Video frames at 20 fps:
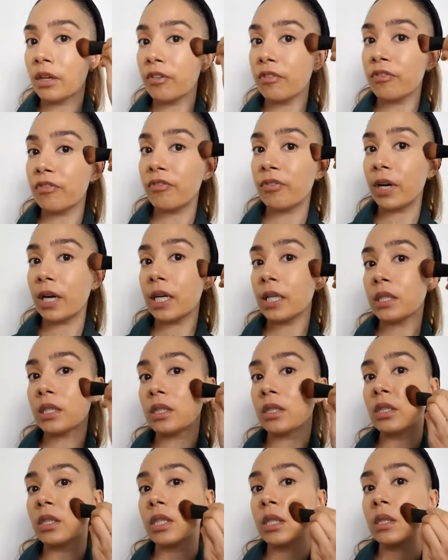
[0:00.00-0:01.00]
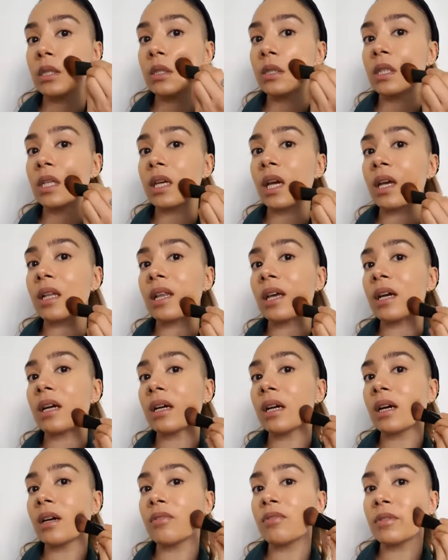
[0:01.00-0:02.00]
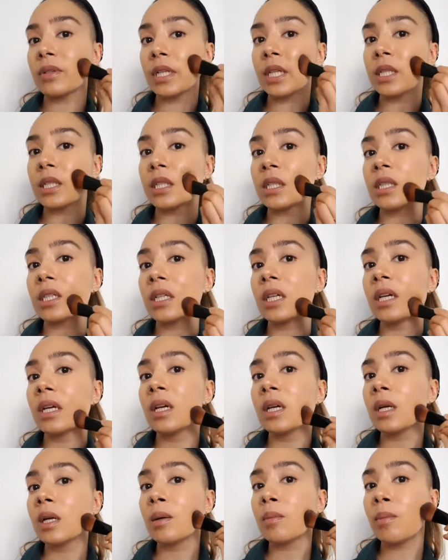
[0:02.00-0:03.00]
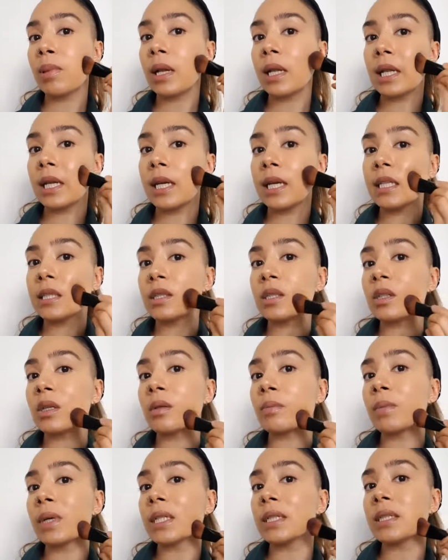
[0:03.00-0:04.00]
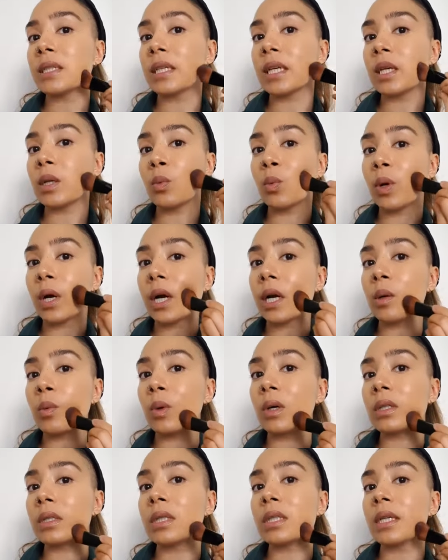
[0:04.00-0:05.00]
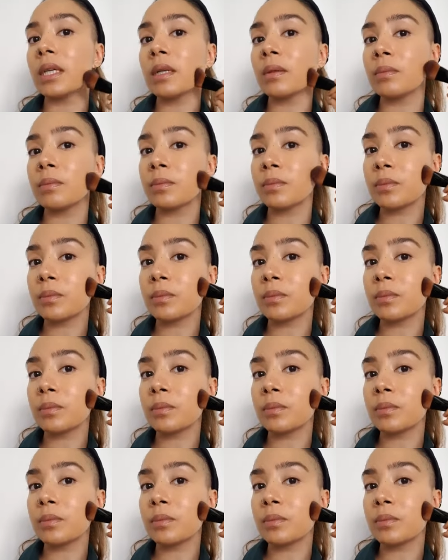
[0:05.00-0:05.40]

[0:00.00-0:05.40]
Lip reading: first, just to get that coverage placed on my skin where I want it.